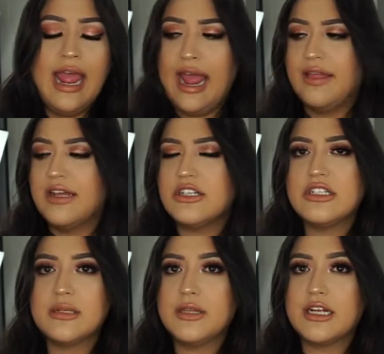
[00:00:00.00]
and these are
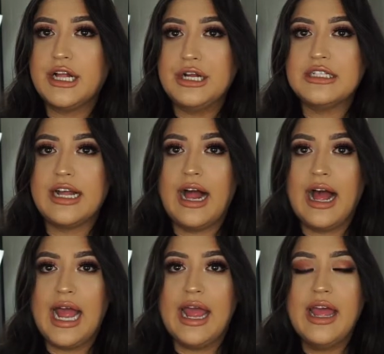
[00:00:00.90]
some of the colors that
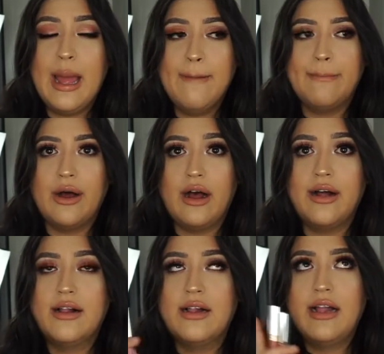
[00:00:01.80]
I
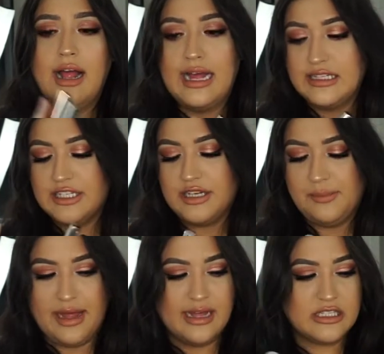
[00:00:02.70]
bought at T J
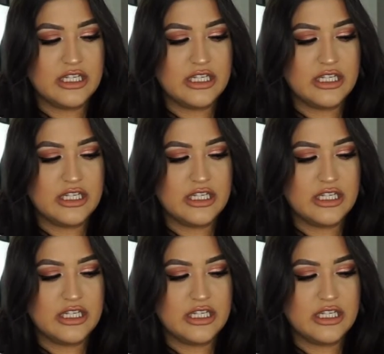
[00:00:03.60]
Maxx.